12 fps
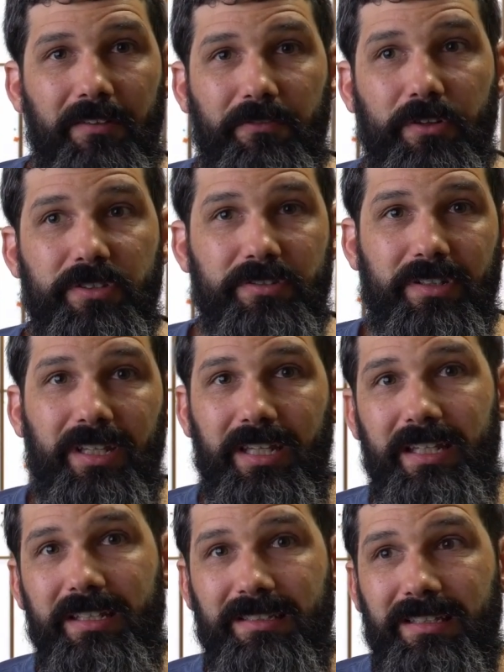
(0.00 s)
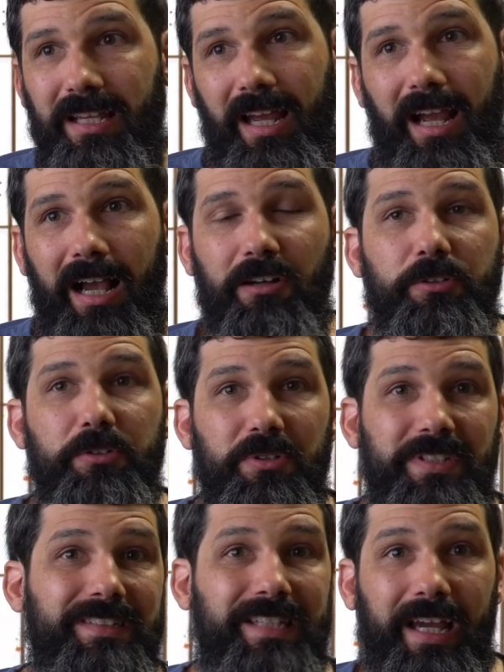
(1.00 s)
First is, how do you
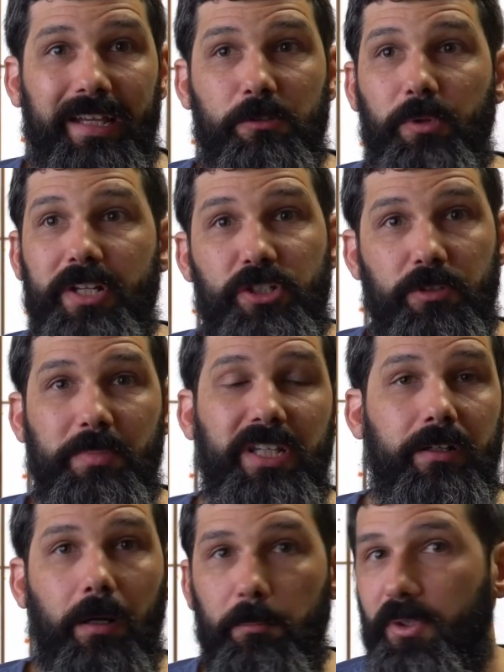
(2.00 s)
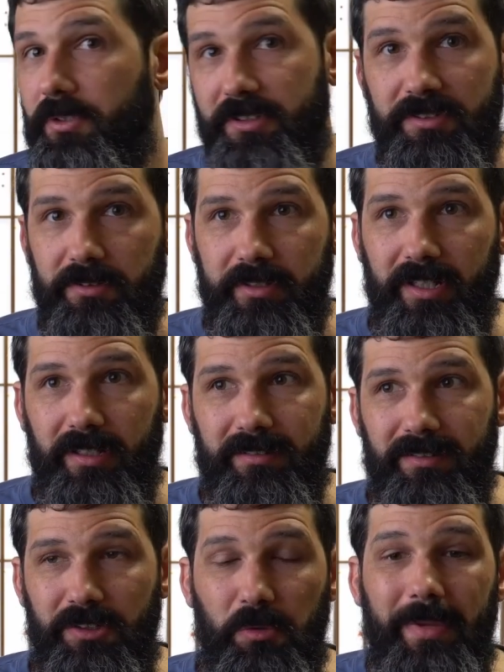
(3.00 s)
decide what should be a component or not?
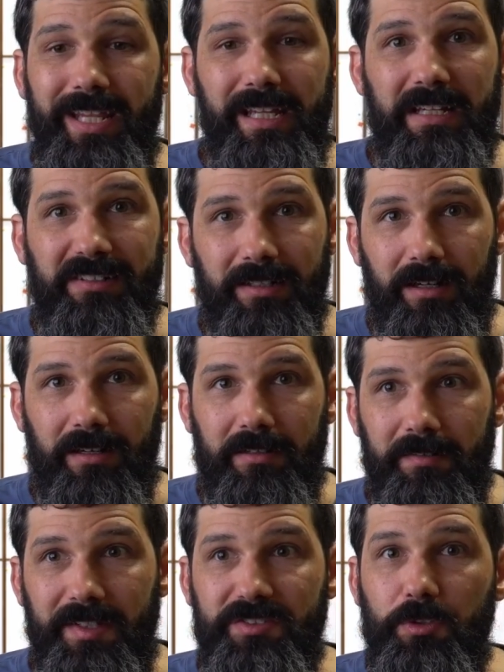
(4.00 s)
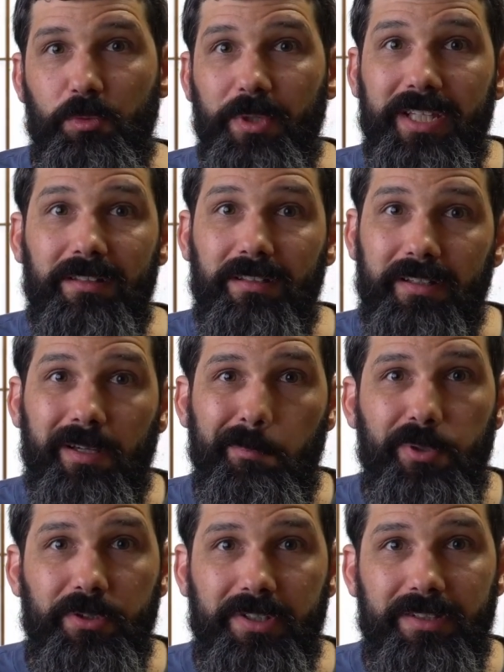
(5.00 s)
You're making a car. Is the wheel a
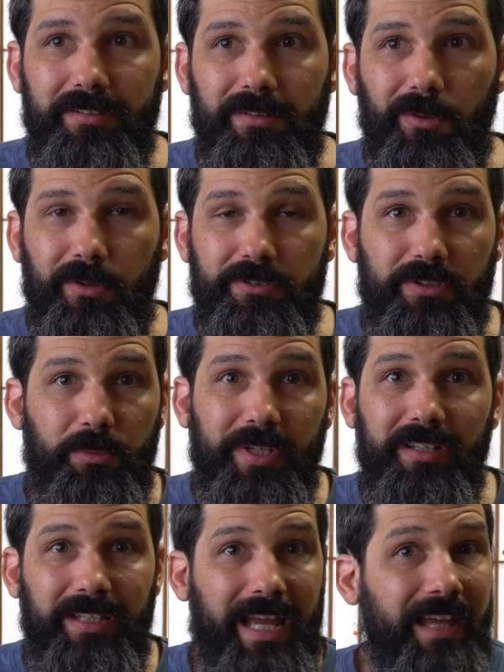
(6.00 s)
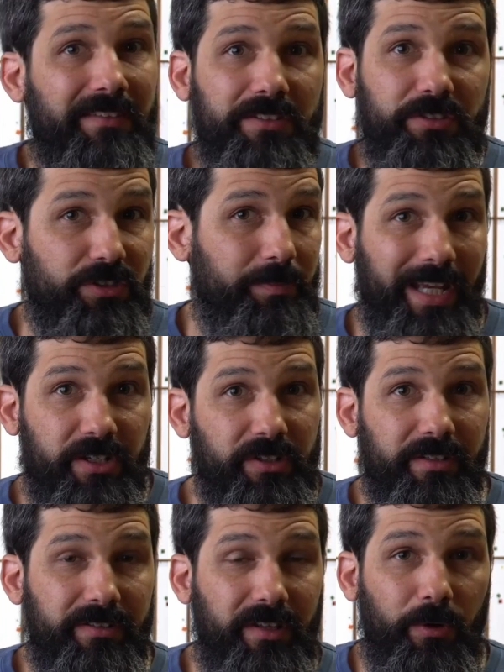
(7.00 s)
component, or is the wheel and the
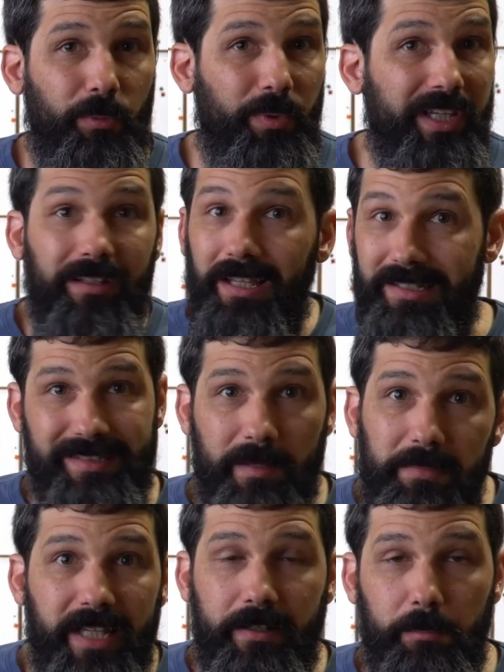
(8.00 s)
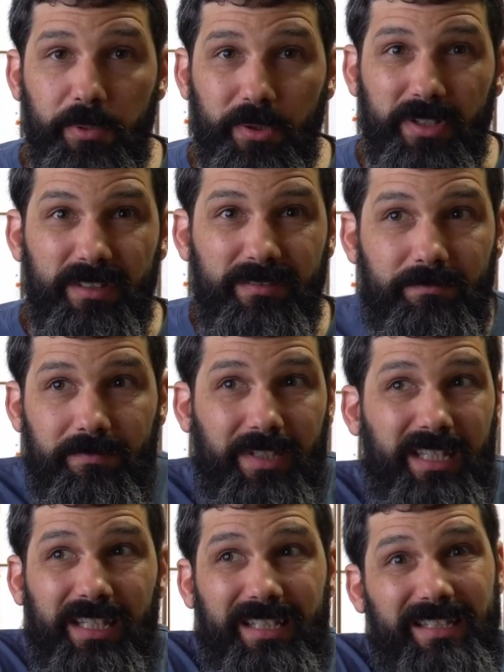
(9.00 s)
suspension a wheel assembly component?
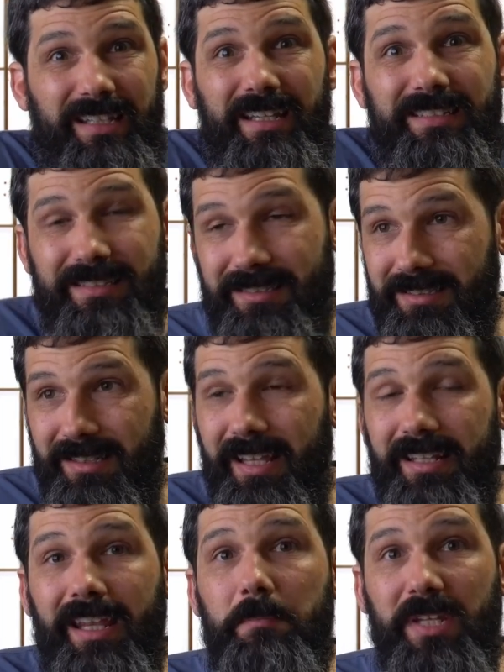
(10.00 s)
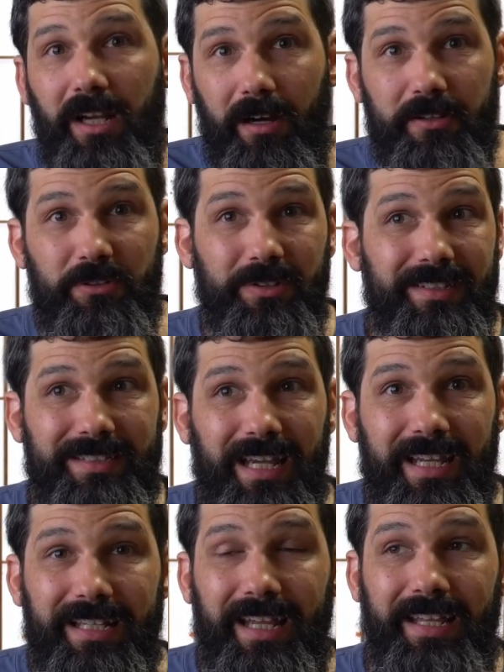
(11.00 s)
It's, it can be hard to
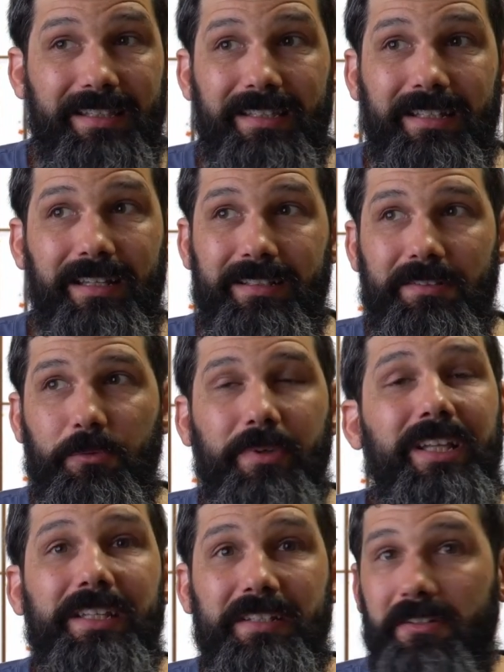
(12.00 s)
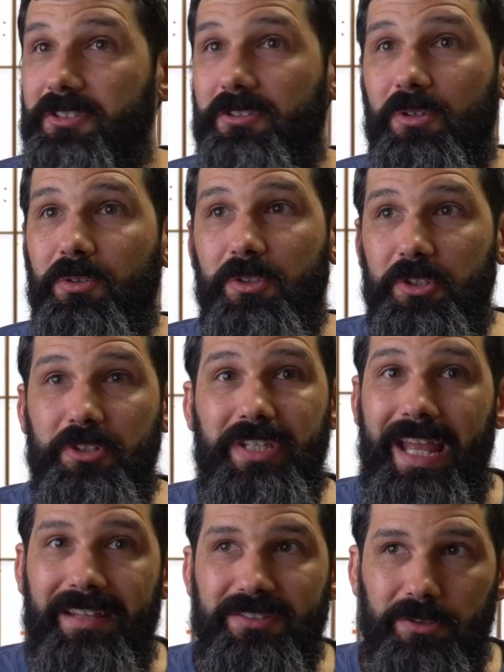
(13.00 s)
decide, and really there's no good
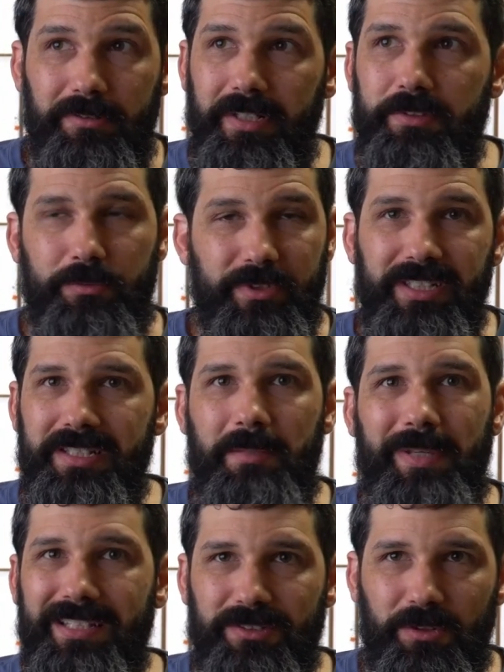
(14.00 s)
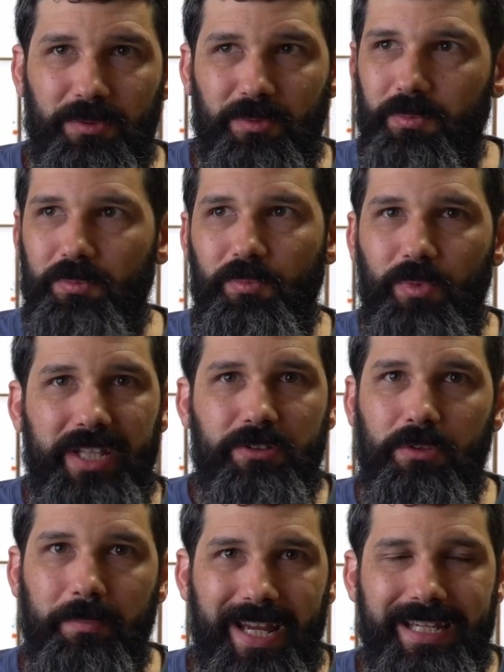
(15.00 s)
answer. It really depends on what
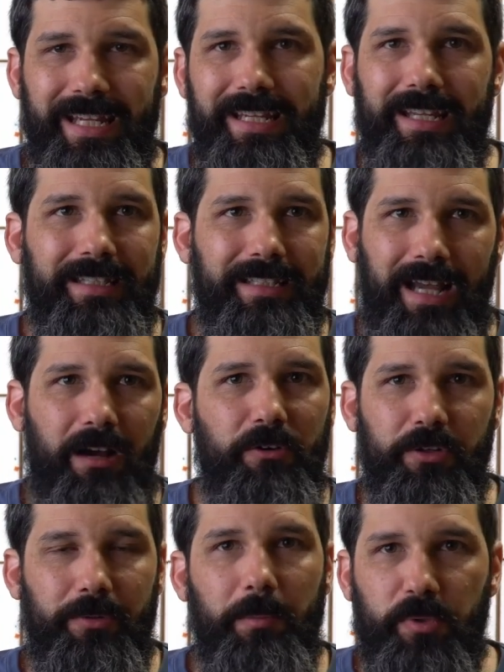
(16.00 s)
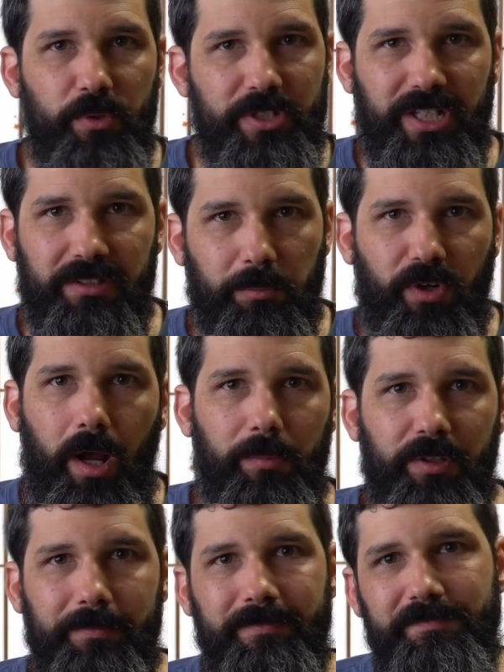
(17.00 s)
you're making and how you're approaching the
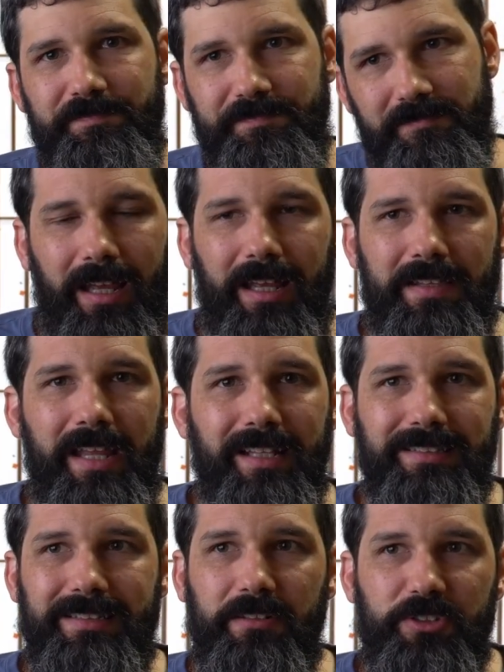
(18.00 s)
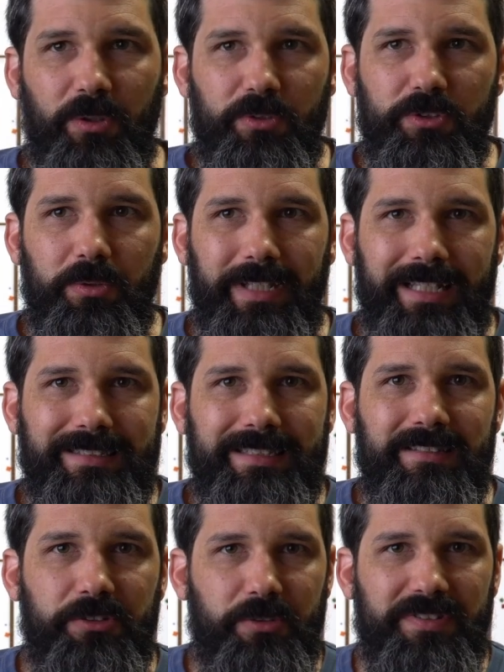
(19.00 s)
problem. Next, there's also that
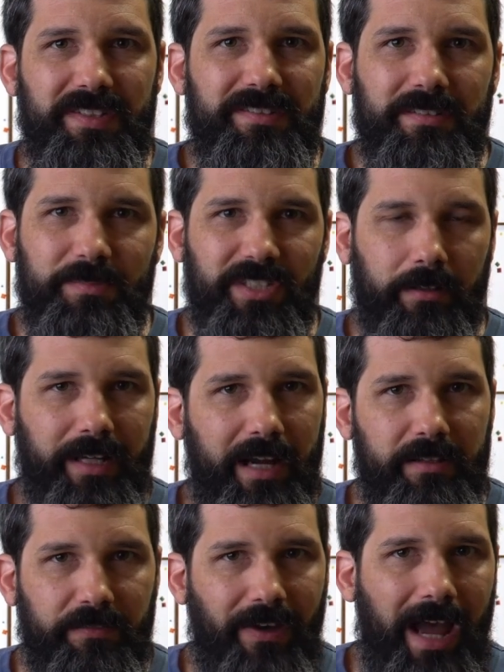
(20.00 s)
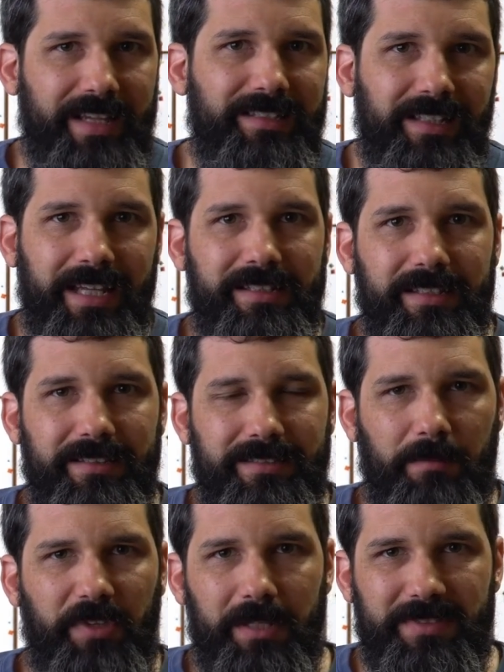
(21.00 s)
since your systems are kind of isolated,
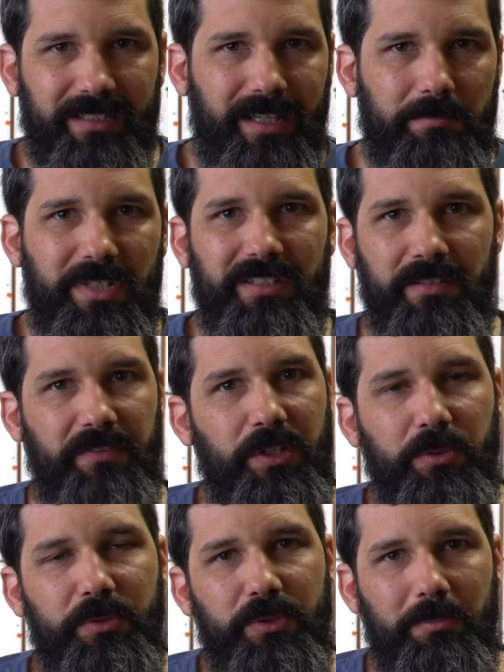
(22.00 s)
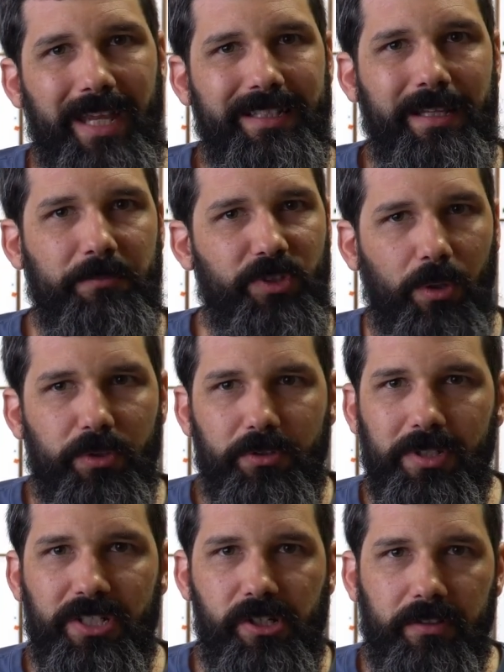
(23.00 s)
sometimes it can be difficult to make them talk
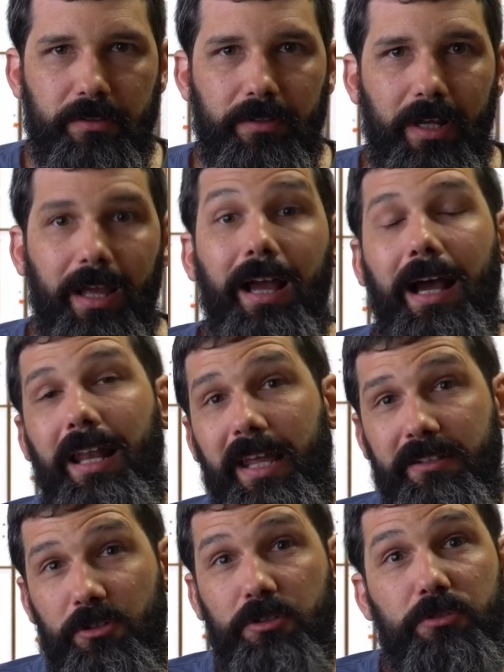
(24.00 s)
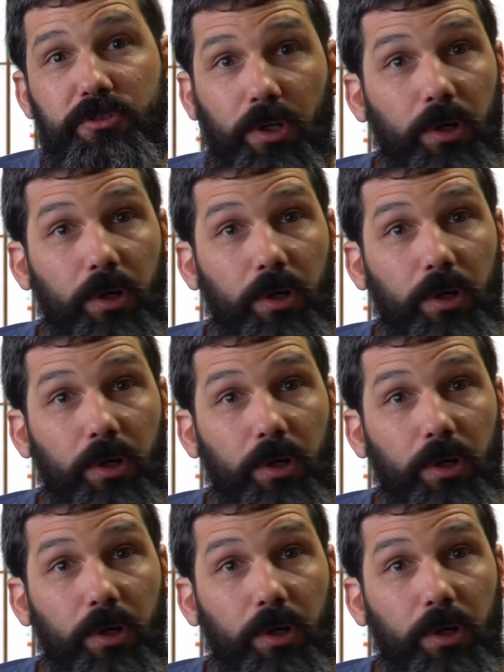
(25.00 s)
to each other. I like to use